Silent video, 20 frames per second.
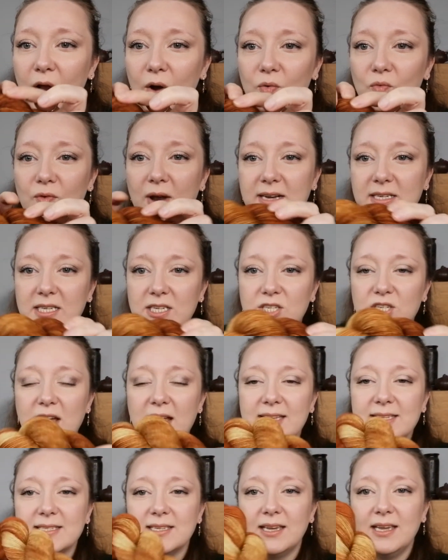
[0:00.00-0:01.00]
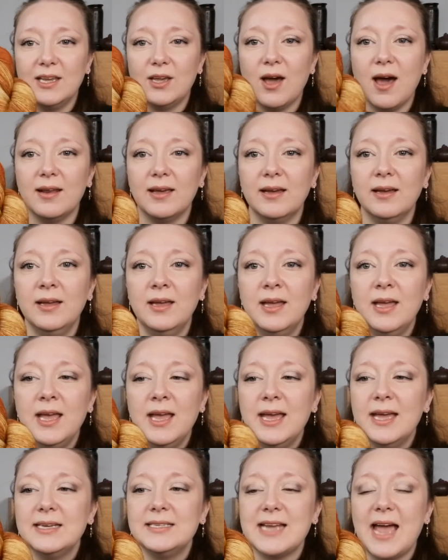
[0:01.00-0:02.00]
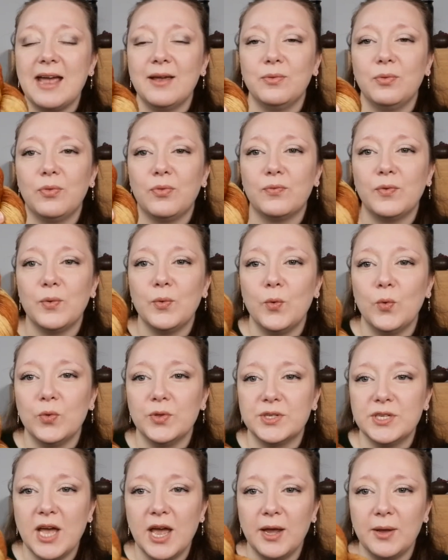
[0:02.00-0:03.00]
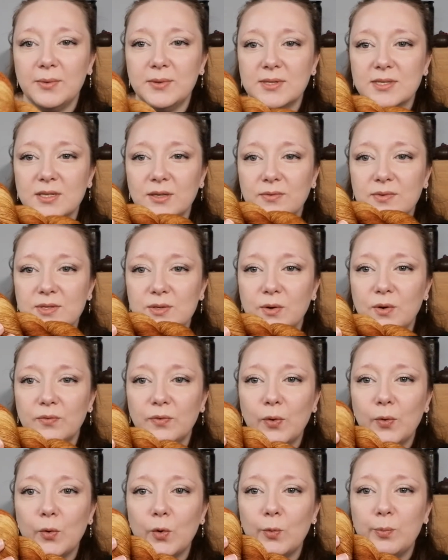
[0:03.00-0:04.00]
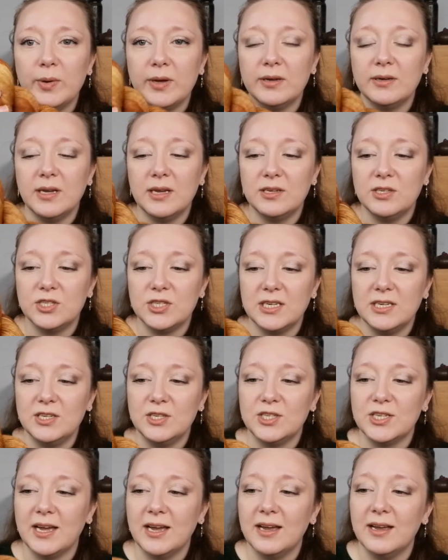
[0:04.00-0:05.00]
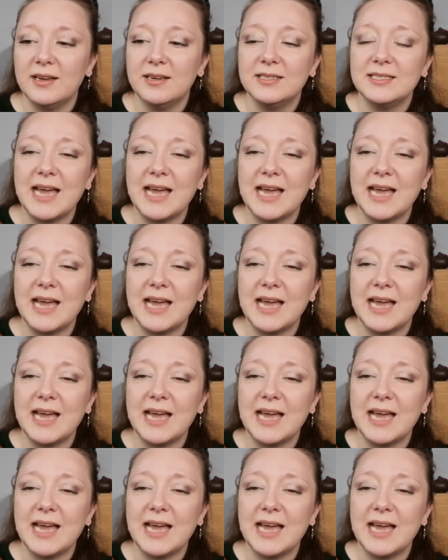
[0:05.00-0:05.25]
reddy chestnutty colour down through all the tones of sort of auburn and ginger